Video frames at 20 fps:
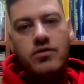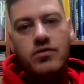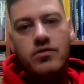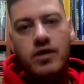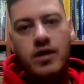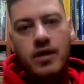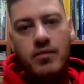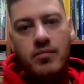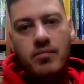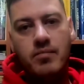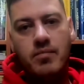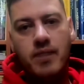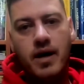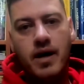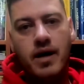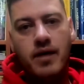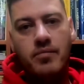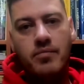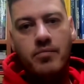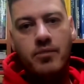you can
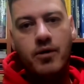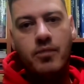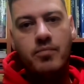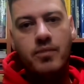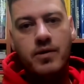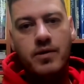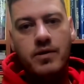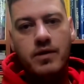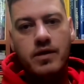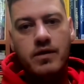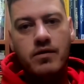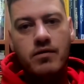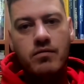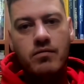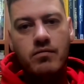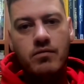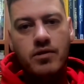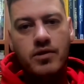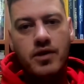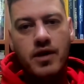buy property
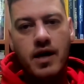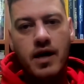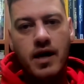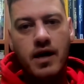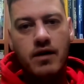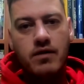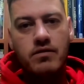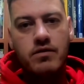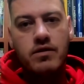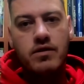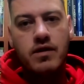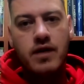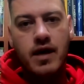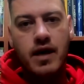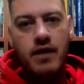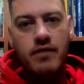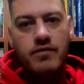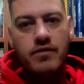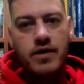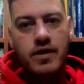without
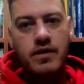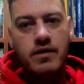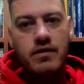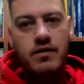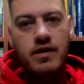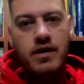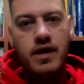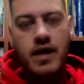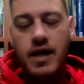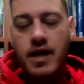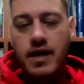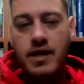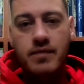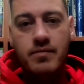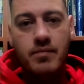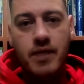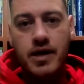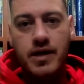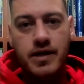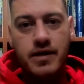having any
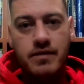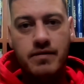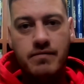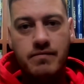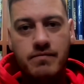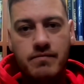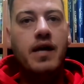money,